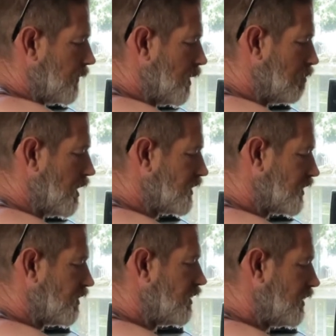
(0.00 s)

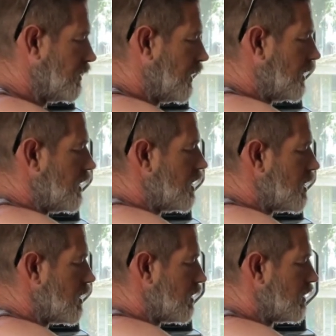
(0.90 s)
mustard in
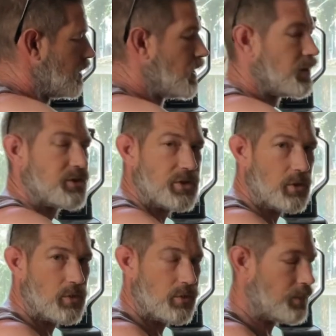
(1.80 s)
here.
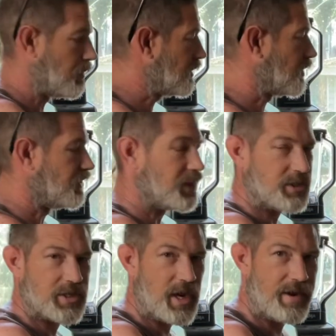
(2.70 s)
So the mustard
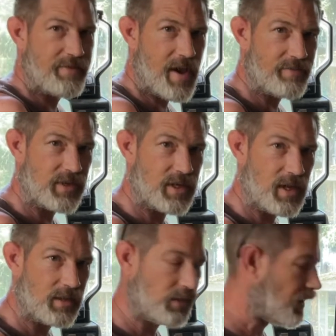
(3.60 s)
does kind of have a